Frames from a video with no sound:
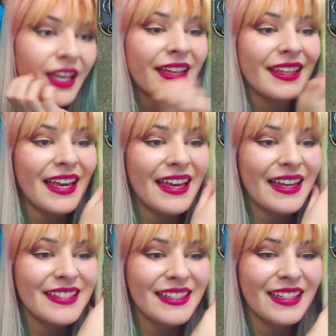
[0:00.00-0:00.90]
Yay, I
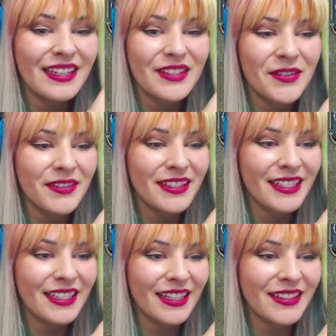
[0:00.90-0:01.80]
did it. I totally did
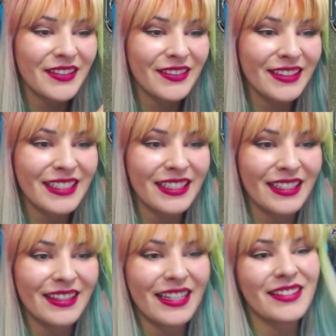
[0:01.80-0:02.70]
it. I totally did it.
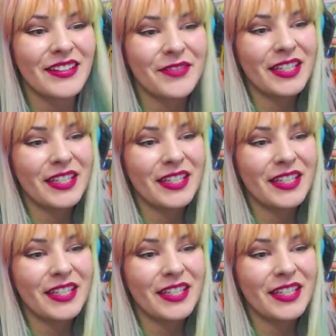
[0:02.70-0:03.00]
That took me a